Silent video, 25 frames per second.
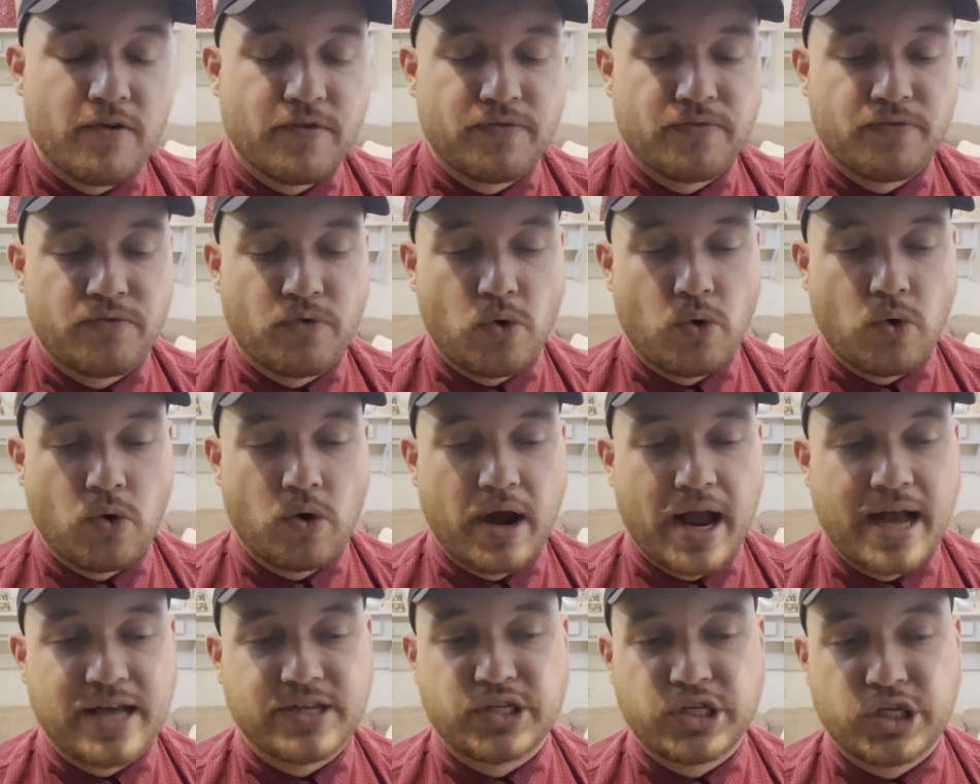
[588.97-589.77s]

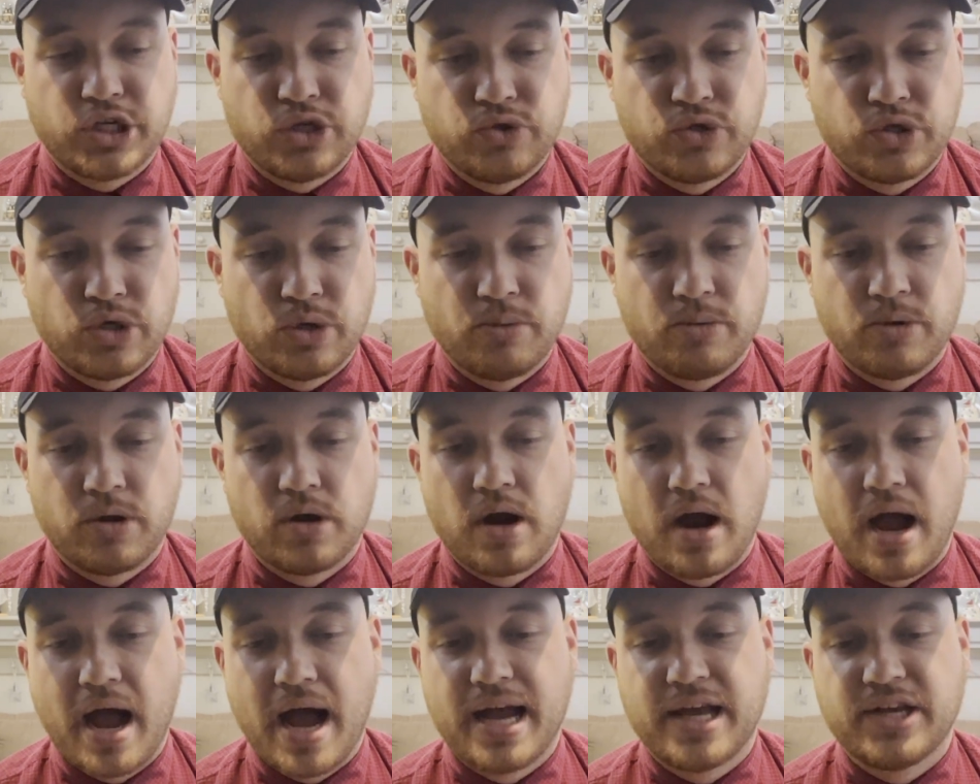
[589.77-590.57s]
as a
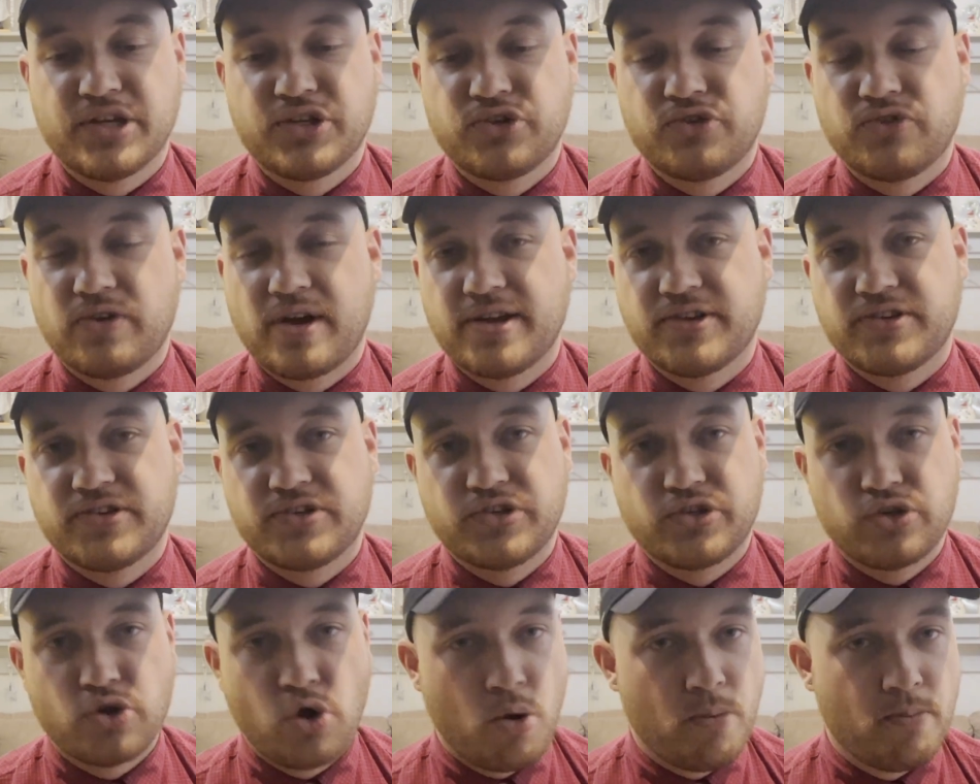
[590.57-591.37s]
YouTuber. I stress
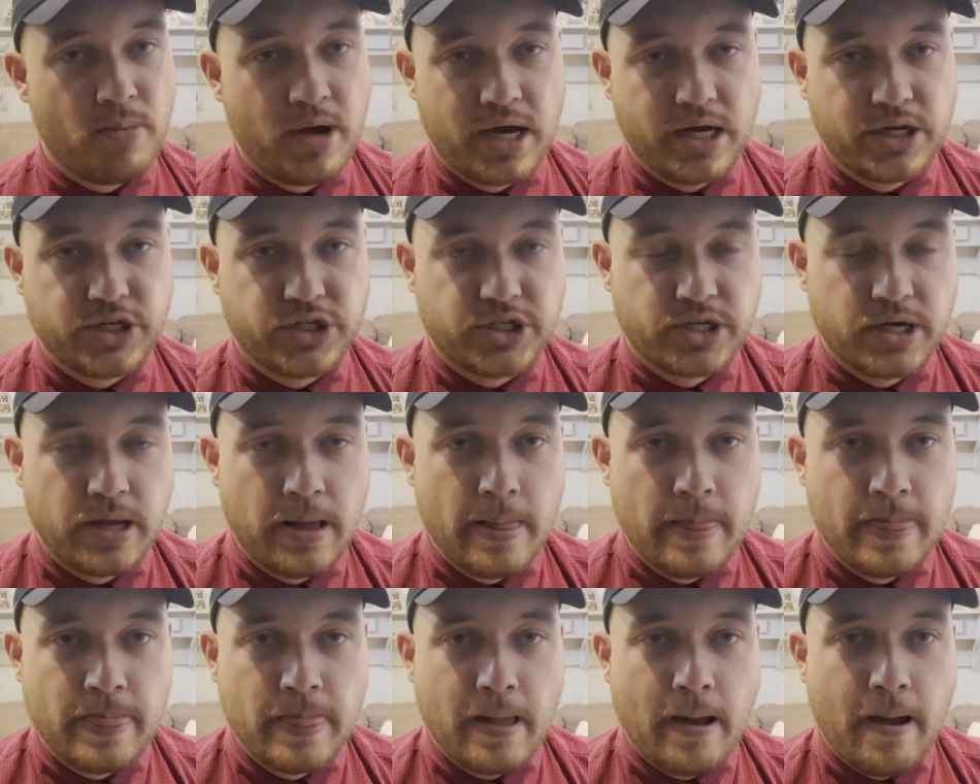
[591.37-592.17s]
so much
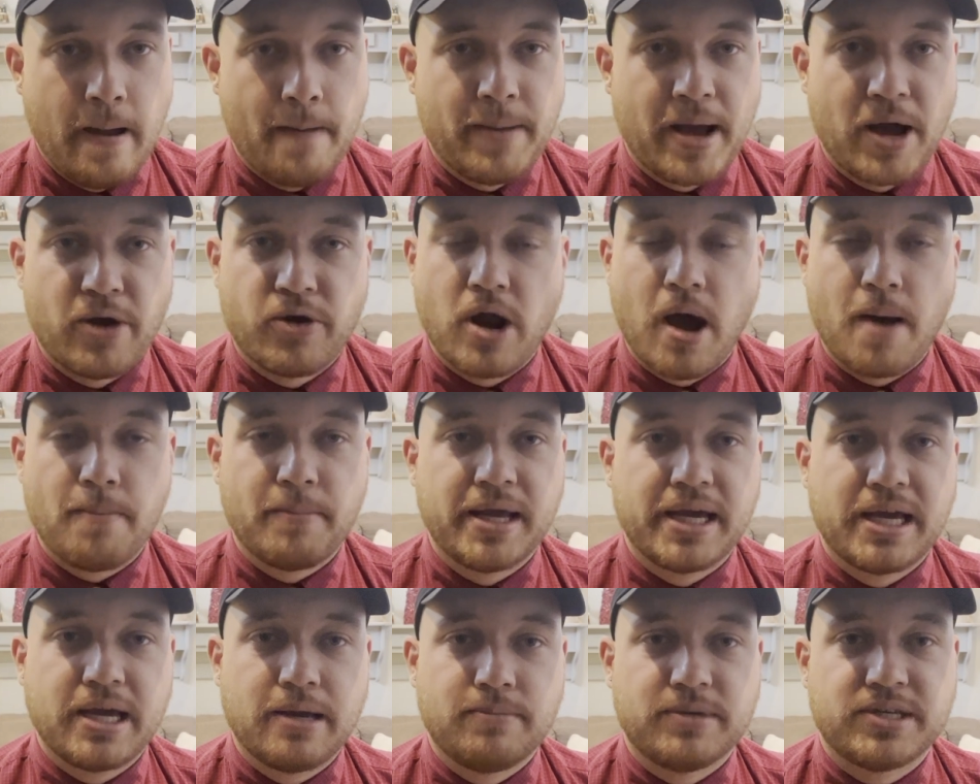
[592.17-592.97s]
about not
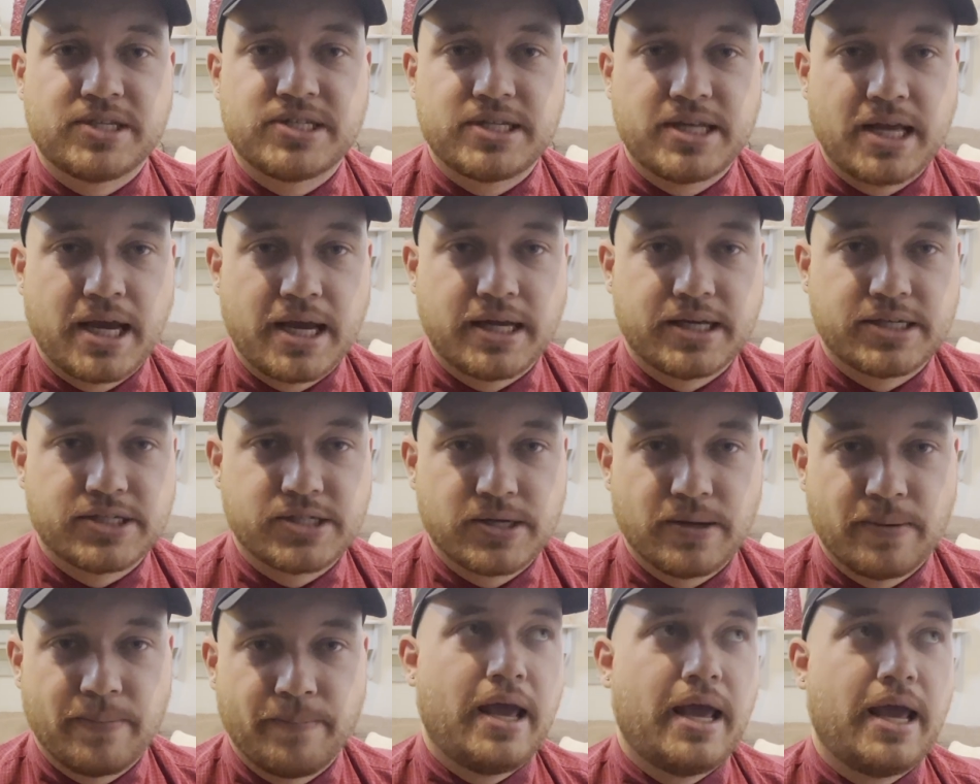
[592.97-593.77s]
making mistakes.
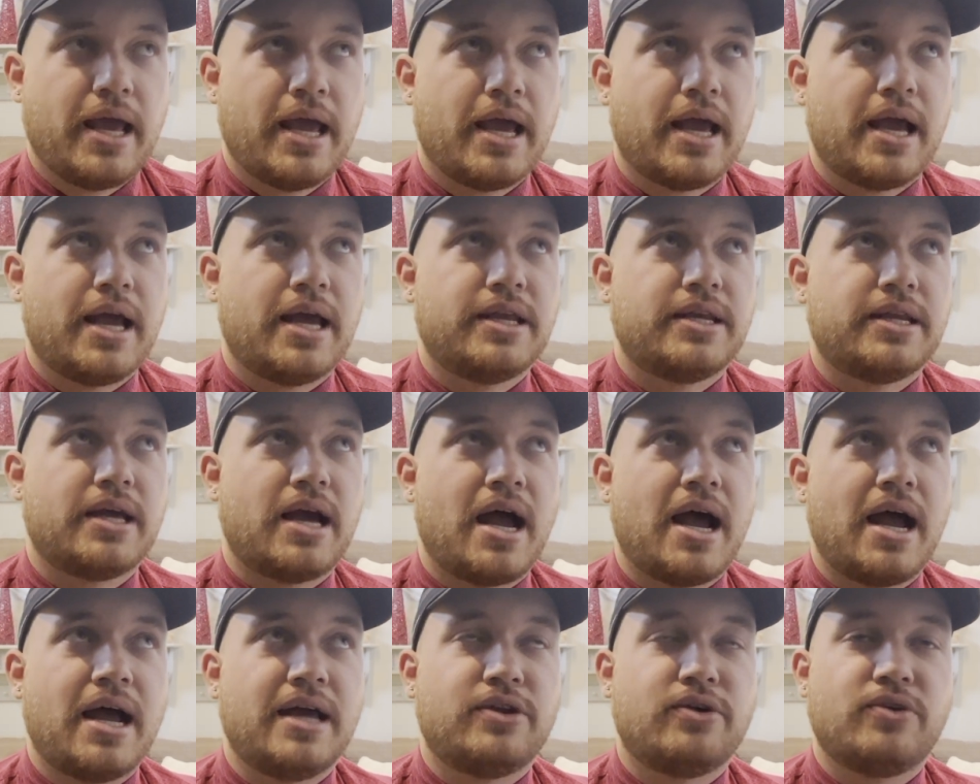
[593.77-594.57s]
And
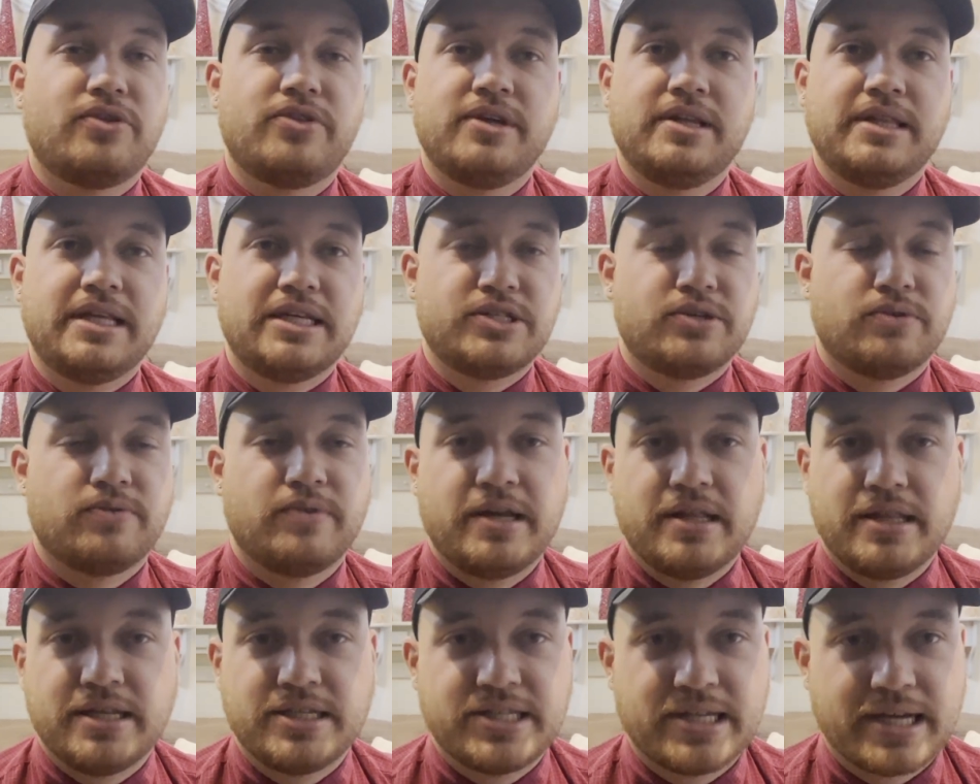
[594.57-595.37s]
I don't think that's a
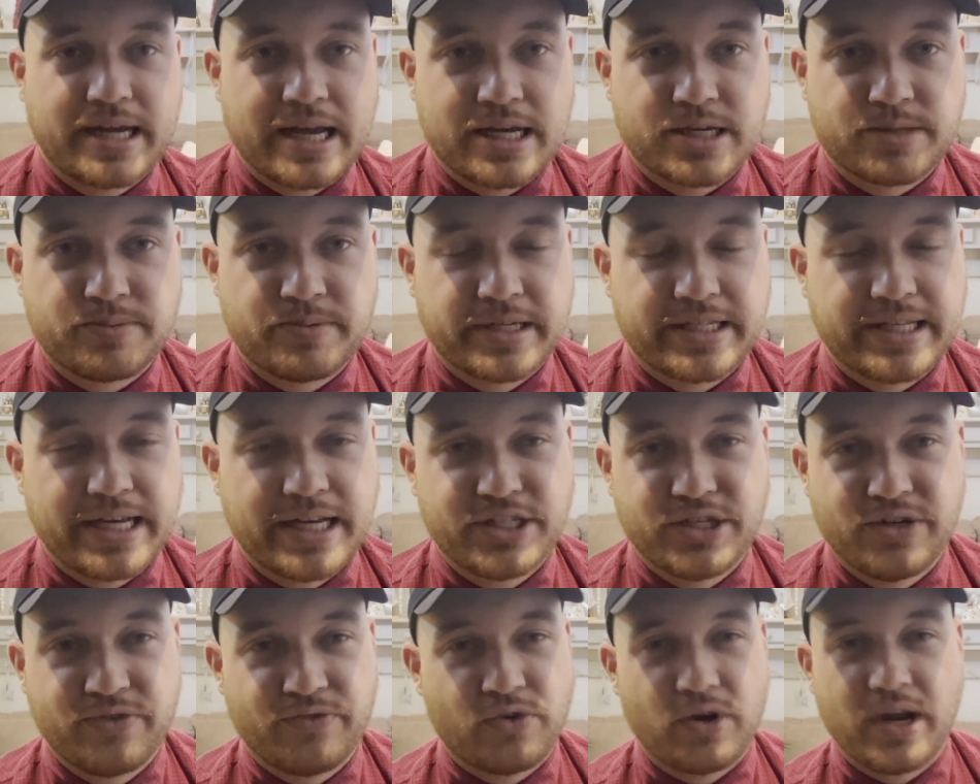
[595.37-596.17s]
realistic
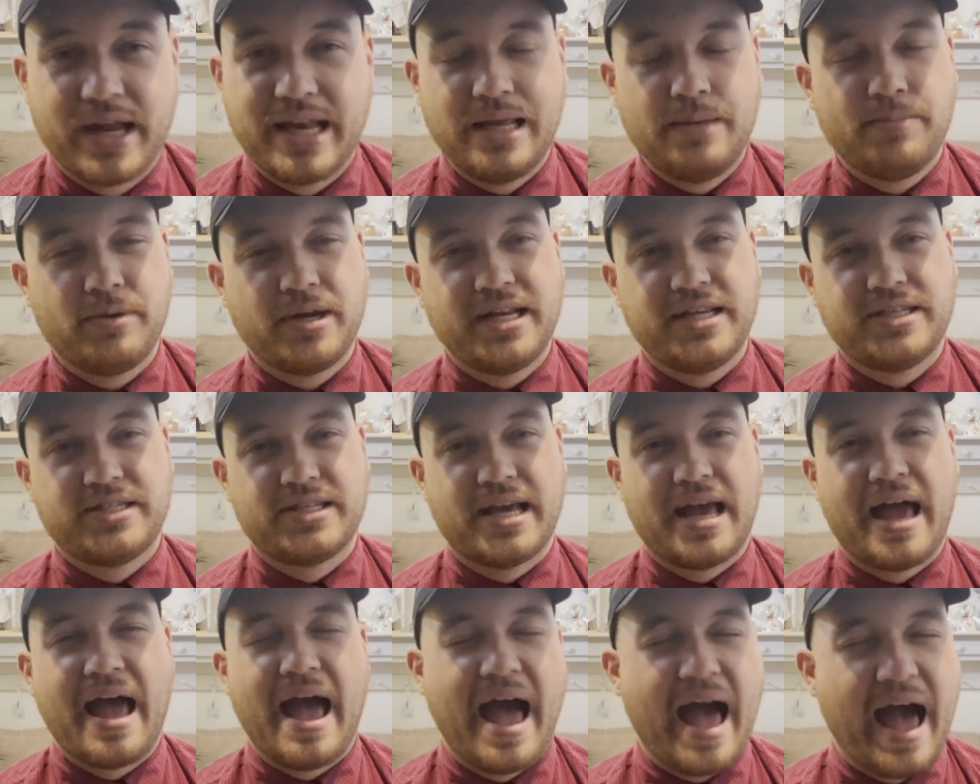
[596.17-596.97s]
expectation for anybody to
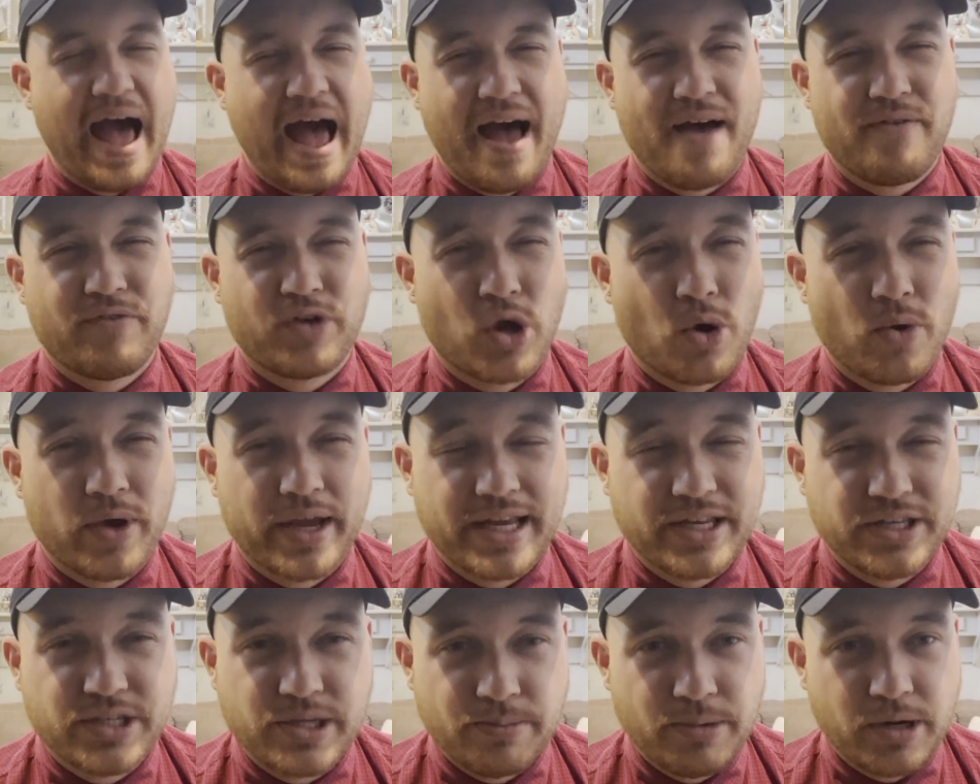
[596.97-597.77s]
have going
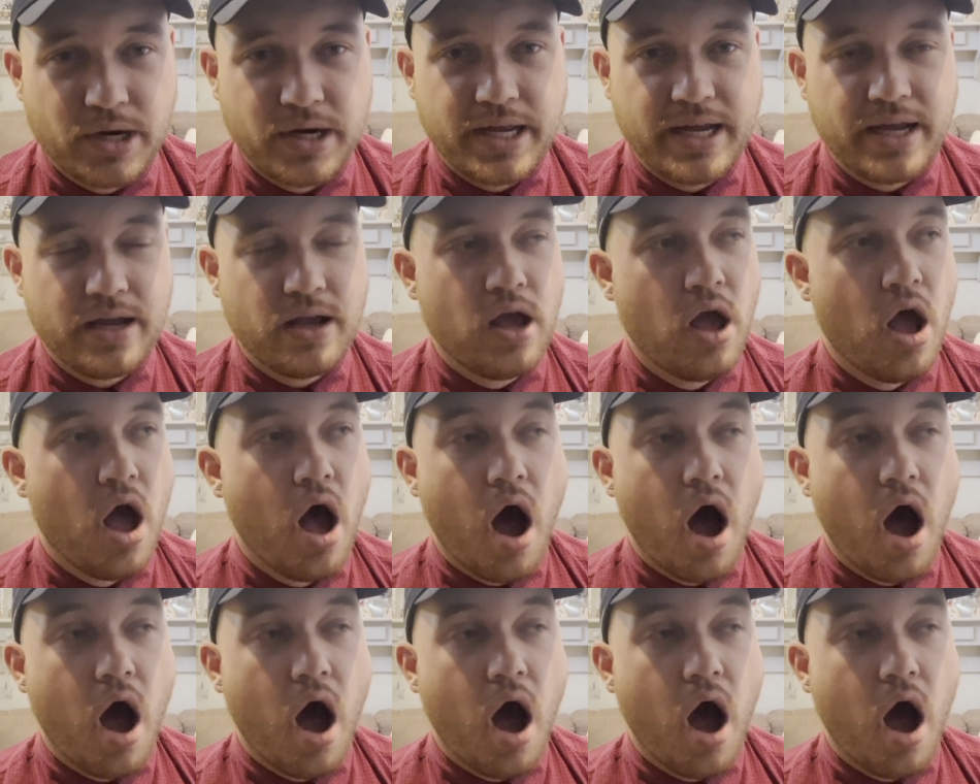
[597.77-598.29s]
into birding.